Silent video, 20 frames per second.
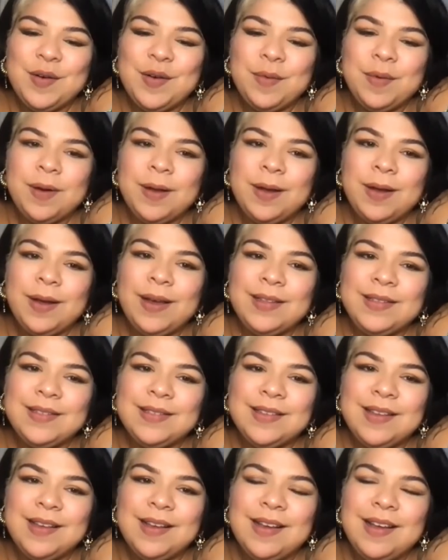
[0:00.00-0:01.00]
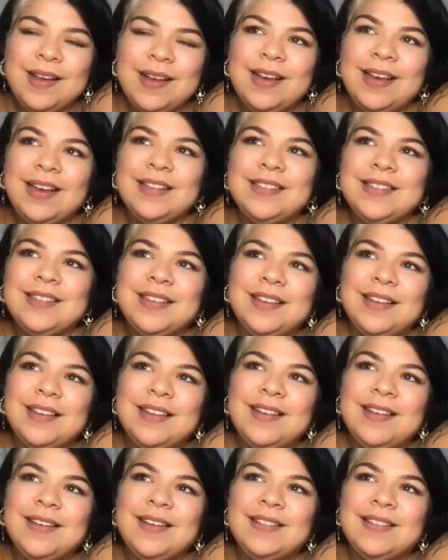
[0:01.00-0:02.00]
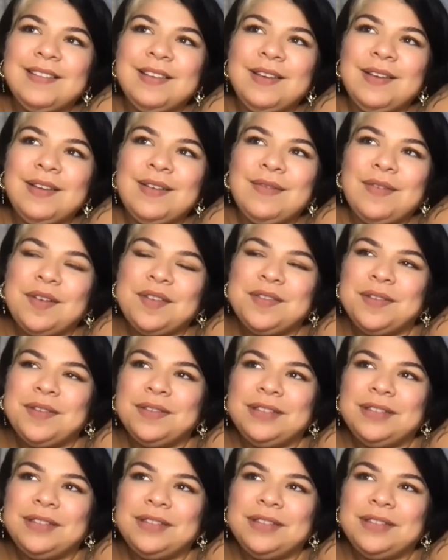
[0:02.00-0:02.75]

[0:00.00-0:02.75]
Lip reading: where it's a universal